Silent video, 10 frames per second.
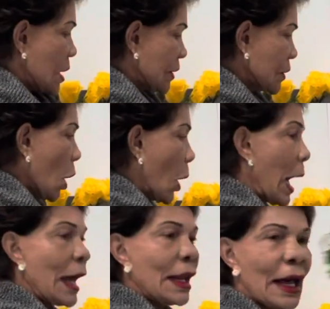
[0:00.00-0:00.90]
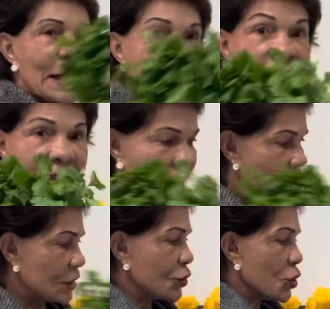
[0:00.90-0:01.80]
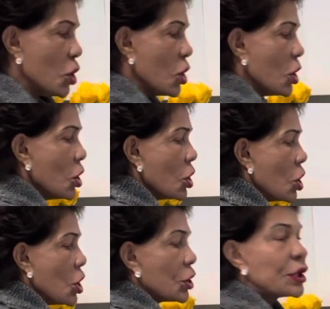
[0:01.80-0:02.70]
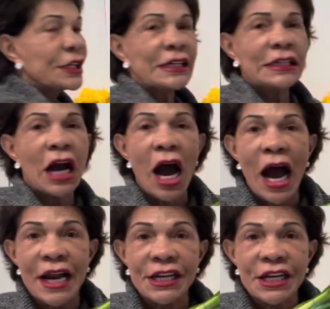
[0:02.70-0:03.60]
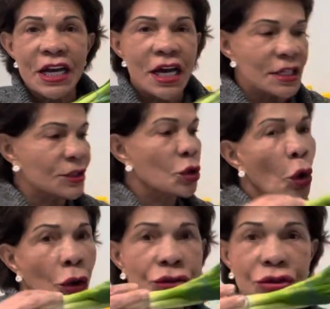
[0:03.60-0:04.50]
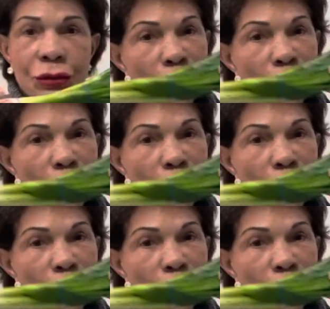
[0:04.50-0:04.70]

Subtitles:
So I like cilantro, green onions, gorgeous.